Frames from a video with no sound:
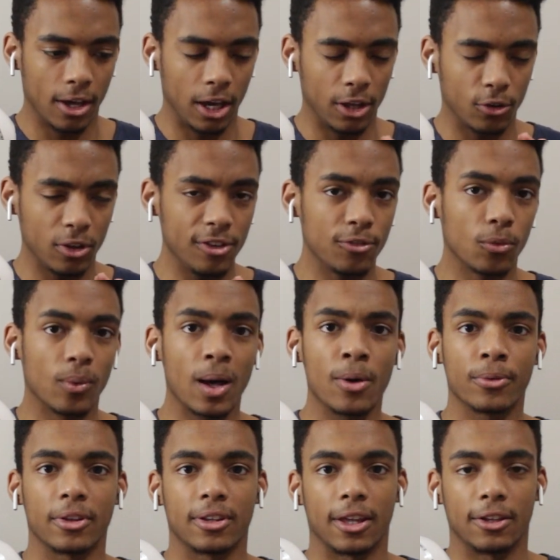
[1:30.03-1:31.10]
it's even
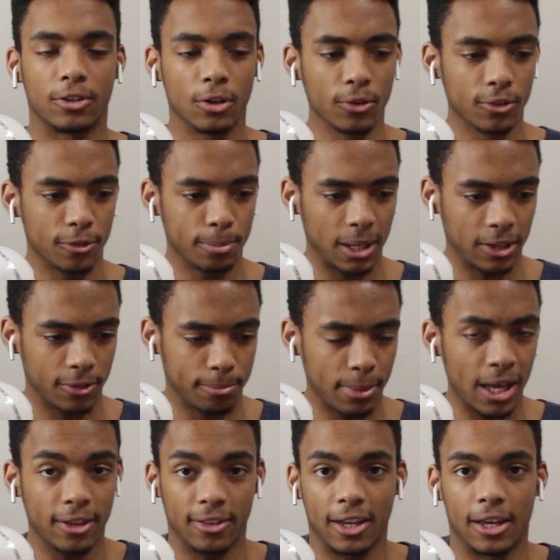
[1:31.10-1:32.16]
wilder that those specs
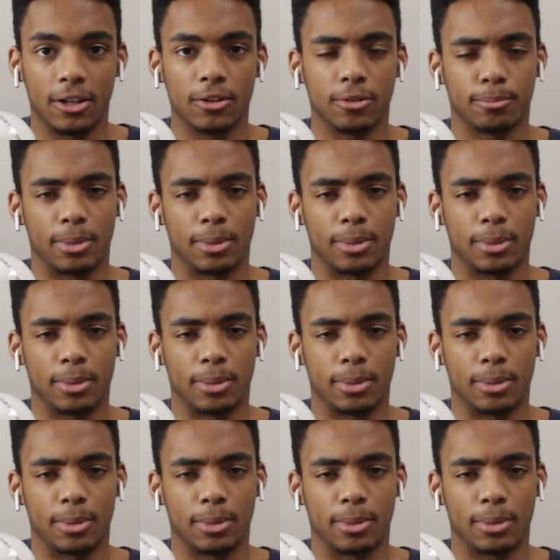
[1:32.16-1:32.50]
back then,